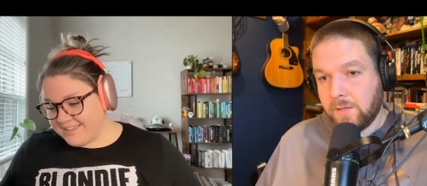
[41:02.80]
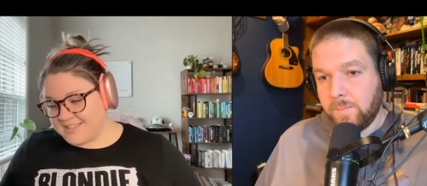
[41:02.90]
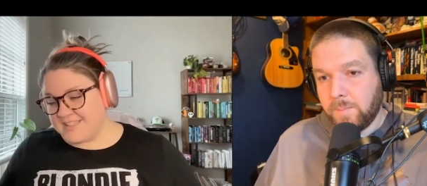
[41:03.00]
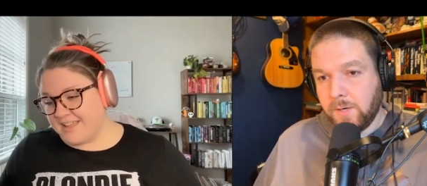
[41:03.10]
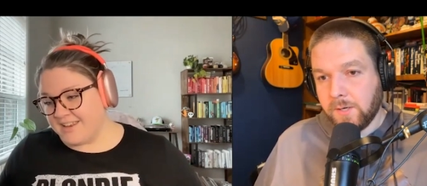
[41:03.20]
Speaker 1: a like
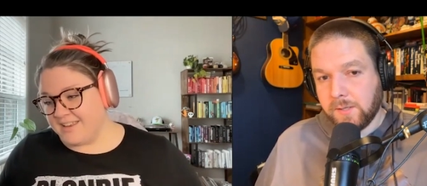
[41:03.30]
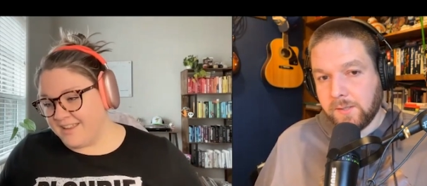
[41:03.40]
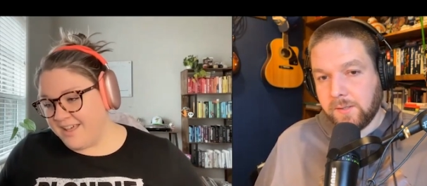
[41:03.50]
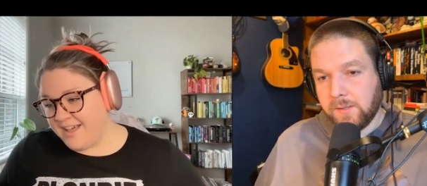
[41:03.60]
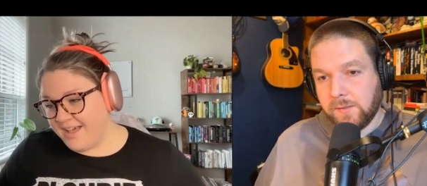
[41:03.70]
good I book. Said,
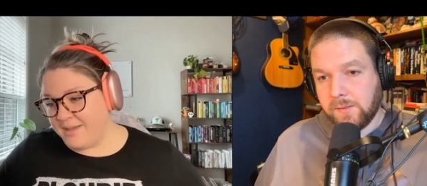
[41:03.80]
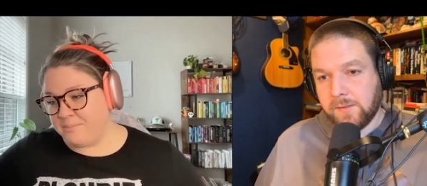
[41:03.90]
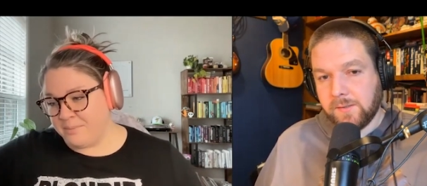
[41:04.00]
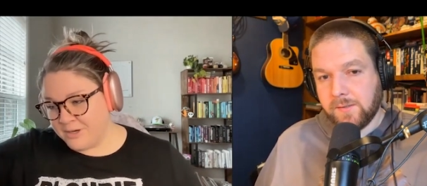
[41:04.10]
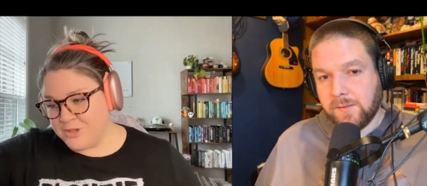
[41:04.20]

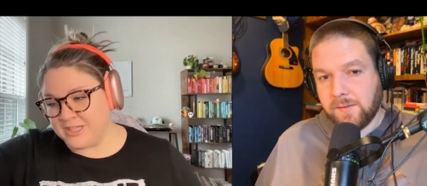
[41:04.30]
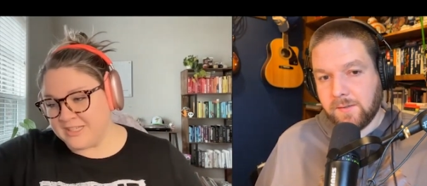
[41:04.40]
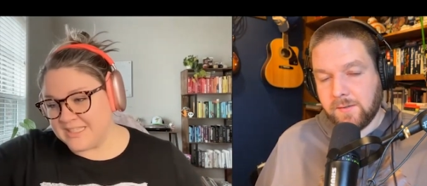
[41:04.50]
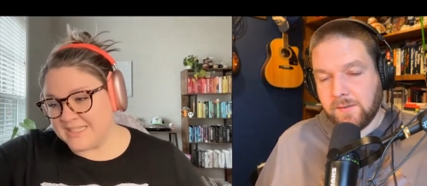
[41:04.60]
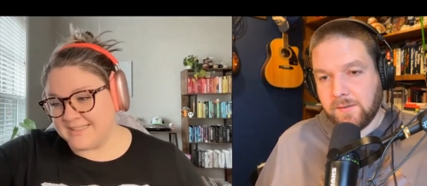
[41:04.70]
I
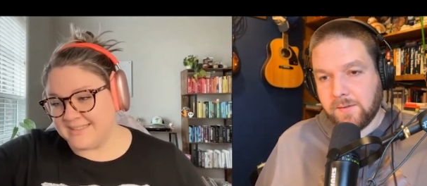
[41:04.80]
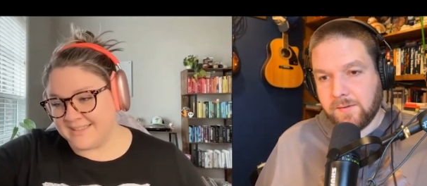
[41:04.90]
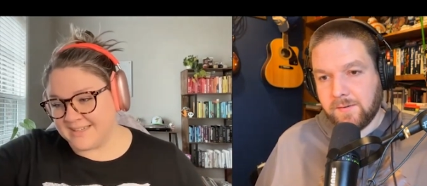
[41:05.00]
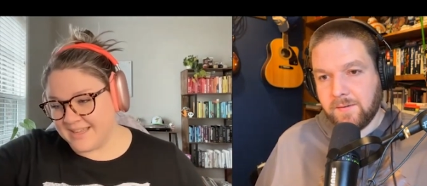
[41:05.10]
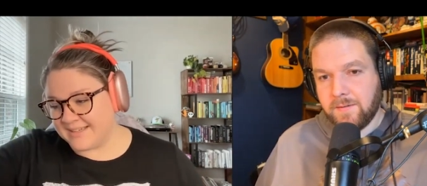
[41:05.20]
purchased
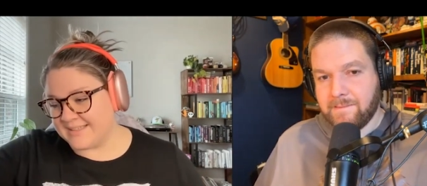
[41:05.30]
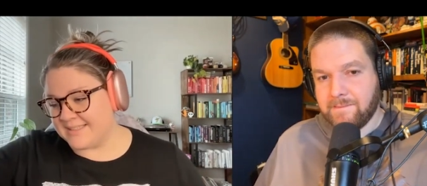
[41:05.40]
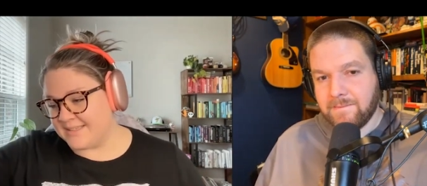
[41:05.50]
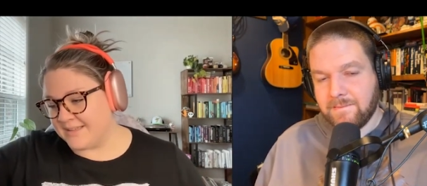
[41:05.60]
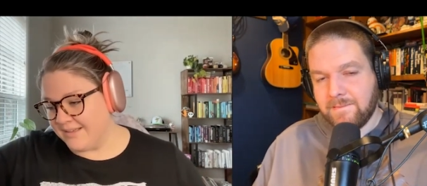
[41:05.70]
the
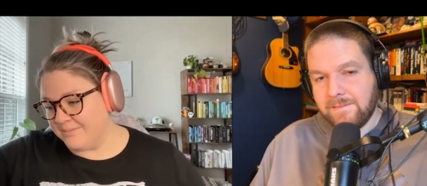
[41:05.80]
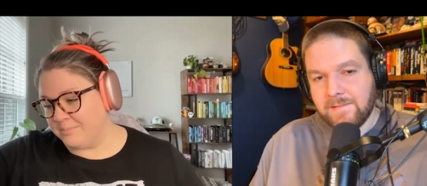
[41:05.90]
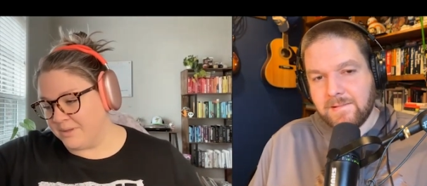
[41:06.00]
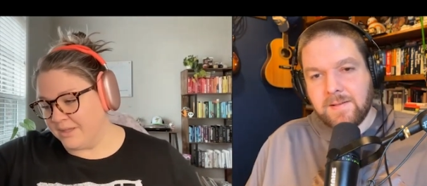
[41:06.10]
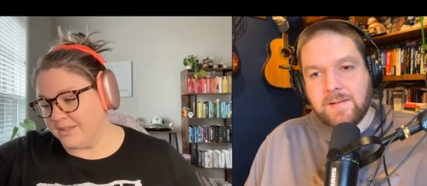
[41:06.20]
next
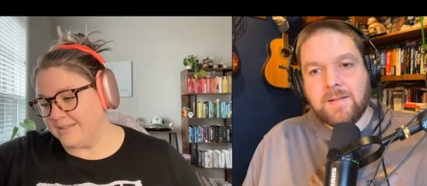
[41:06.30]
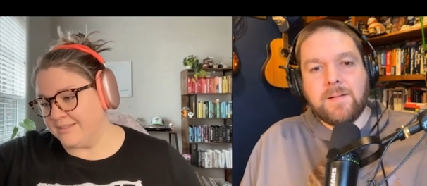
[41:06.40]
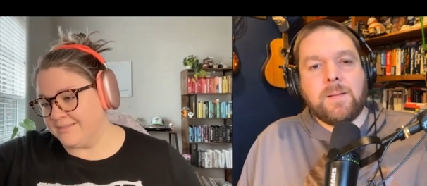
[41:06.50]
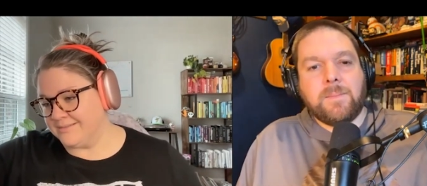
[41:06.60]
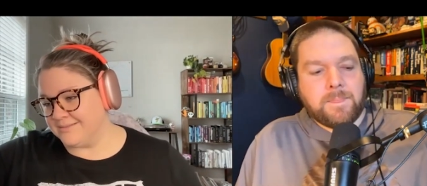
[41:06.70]
book
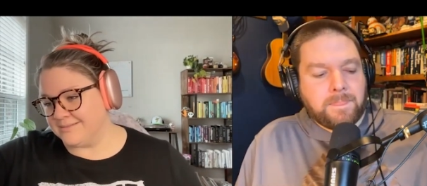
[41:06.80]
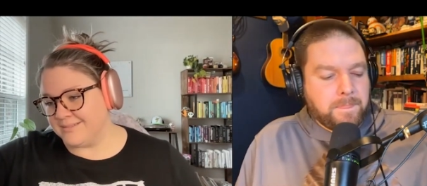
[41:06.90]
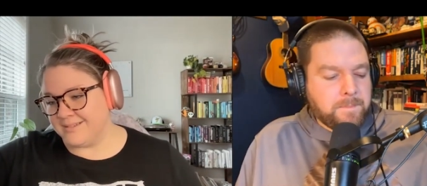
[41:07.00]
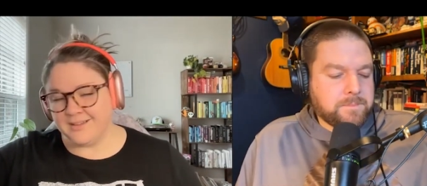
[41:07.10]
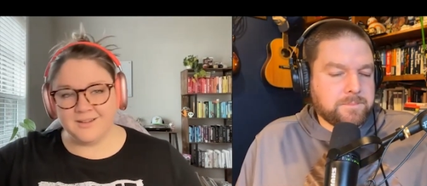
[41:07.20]

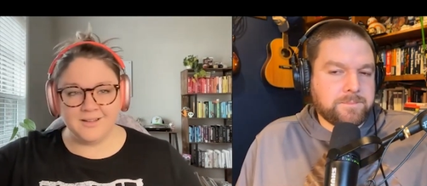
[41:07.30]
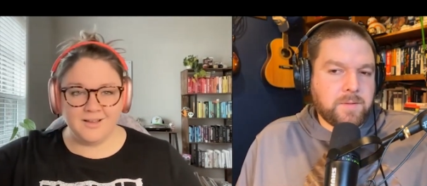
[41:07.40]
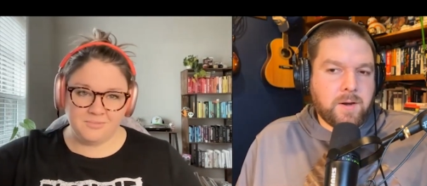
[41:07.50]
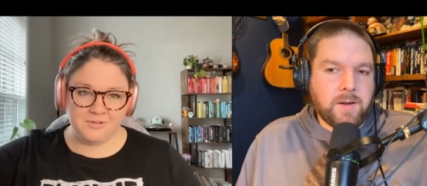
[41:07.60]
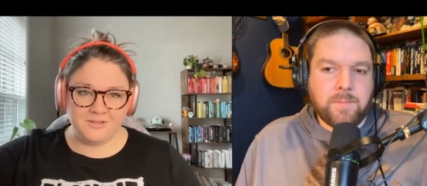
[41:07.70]
on
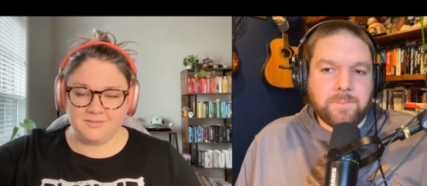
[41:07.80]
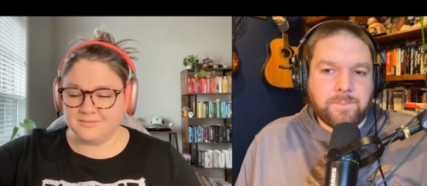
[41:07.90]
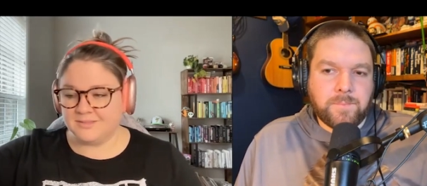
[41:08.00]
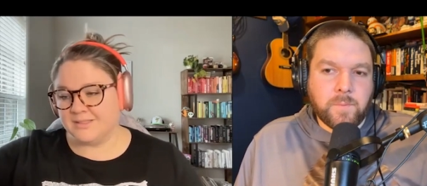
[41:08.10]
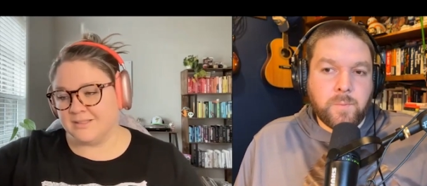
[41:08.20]

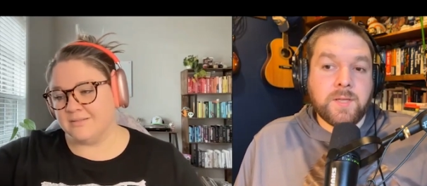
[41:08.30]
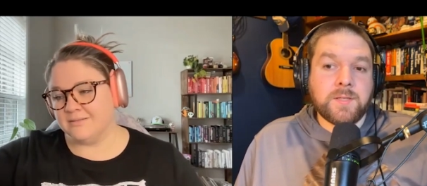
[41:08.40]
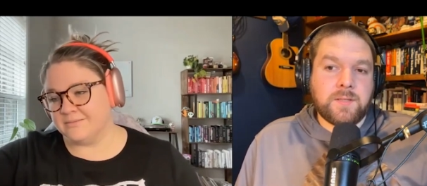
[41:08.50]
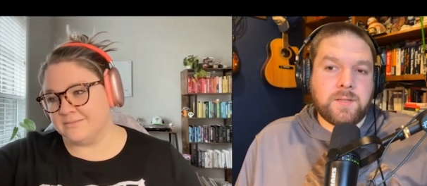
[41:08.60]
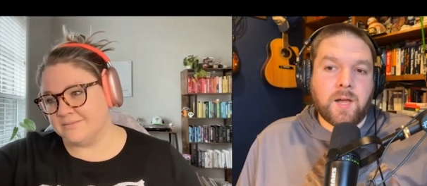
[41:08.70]
Audible.
Speaker 2: Right. We so.
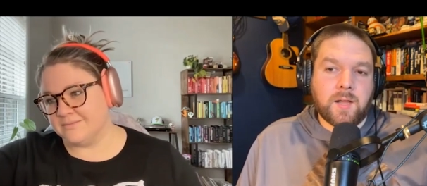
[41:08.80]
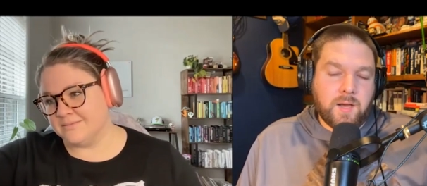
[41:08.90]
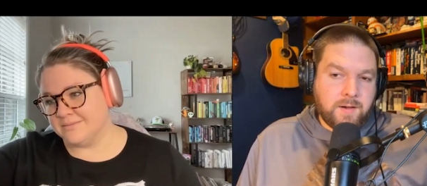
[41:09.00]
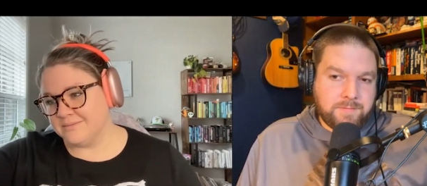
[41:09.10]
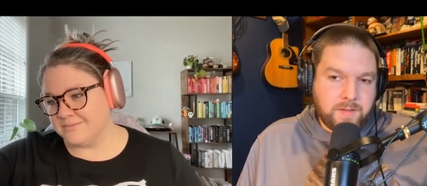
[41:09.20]
can talk
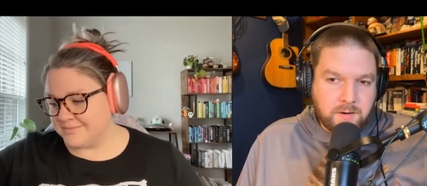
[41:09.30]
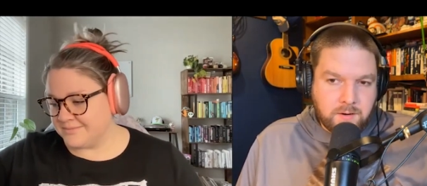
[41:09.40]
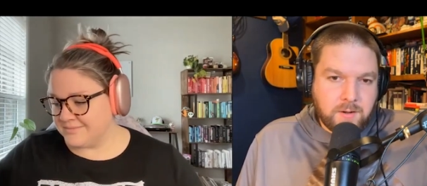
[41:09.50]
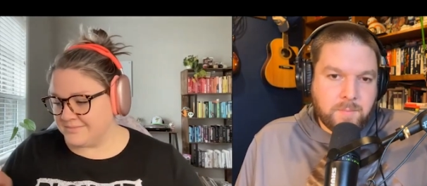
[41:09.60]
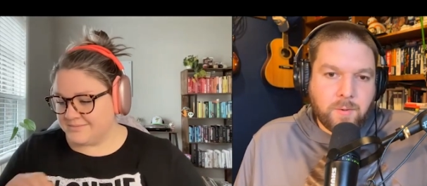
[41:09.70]
off
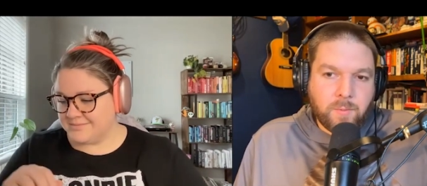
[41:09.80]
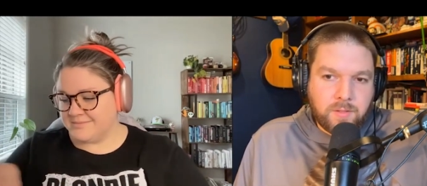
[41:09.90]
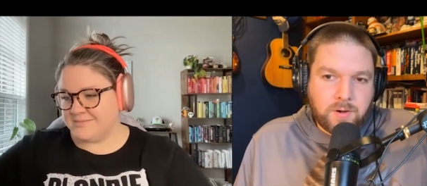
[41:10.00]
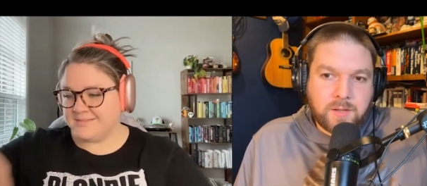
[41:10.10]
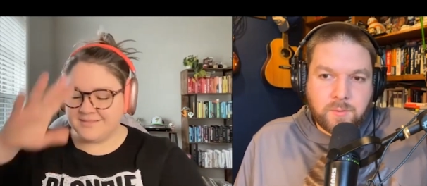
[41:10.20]
air about
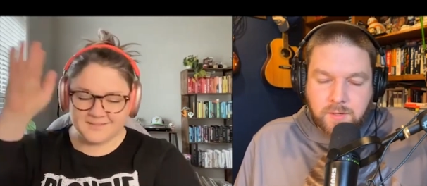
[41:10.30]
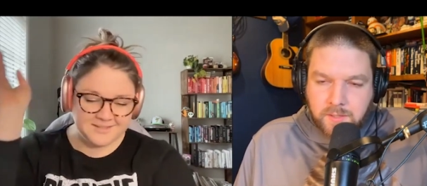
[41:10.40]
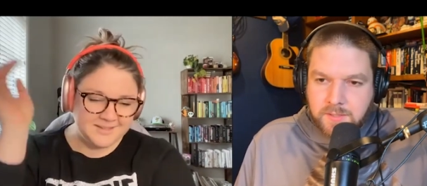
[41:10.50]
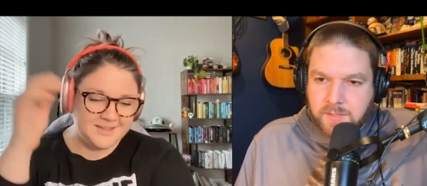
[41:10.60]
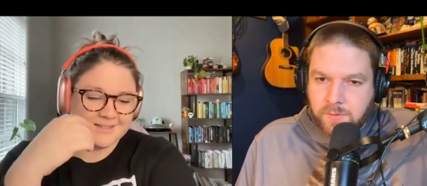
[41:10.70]
whether or not you want to
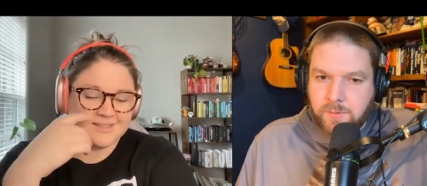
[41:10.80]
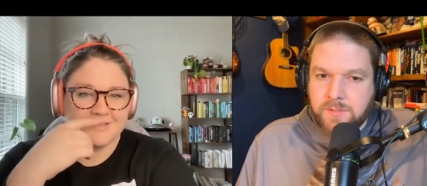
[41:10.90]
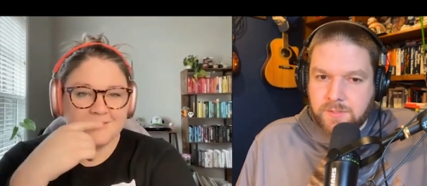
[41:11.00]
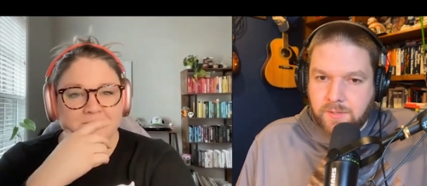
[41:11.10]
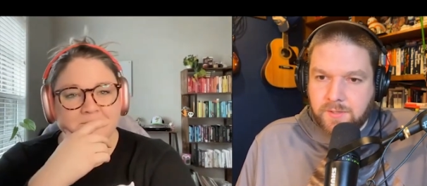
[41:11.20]
continue yes.
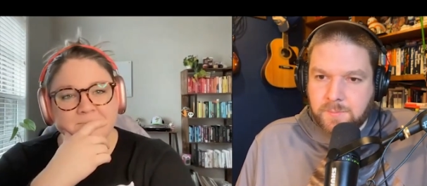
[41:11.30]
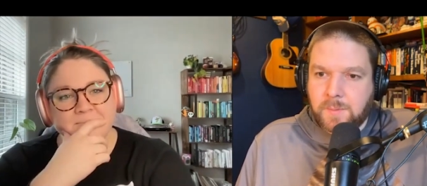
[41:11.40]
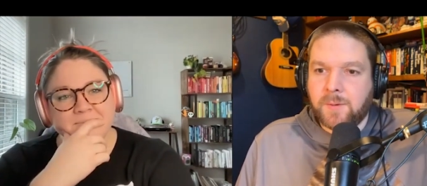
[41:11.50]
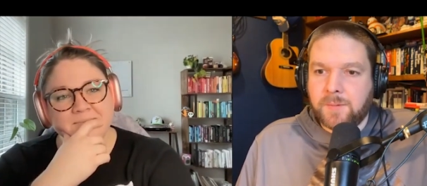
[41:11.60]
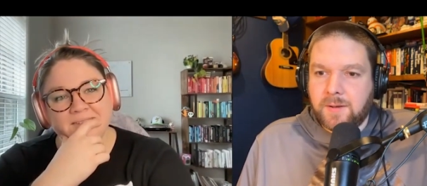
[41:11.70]
this little
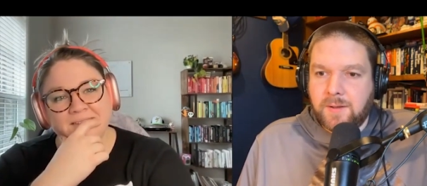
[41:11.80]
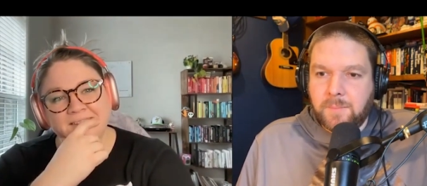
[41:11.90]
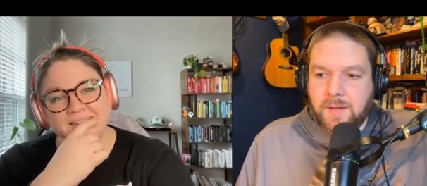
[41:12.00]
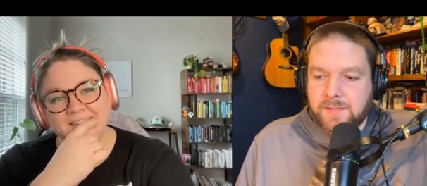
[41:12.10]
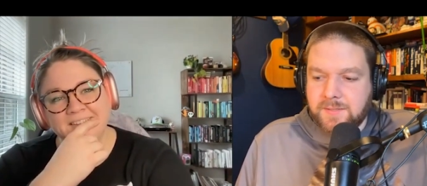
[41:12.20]
experiment,
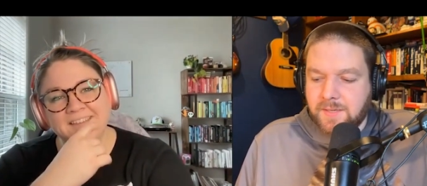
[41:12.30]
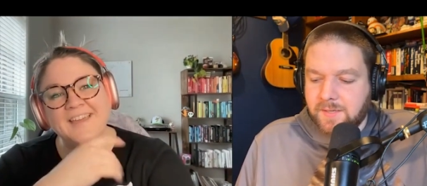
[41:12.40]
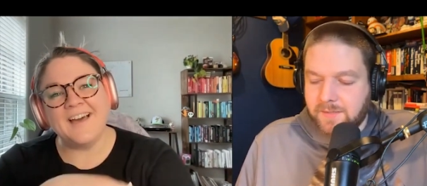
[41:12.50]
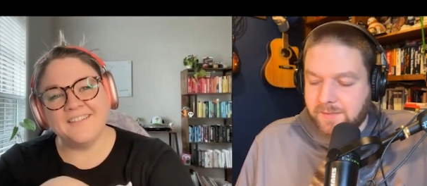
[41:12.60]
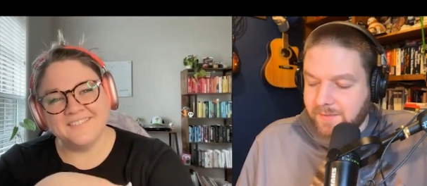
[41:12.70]
but
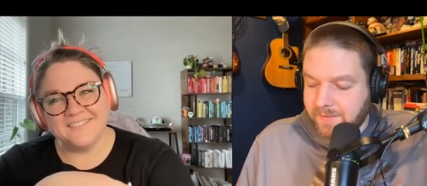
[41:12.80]
uh, yeah,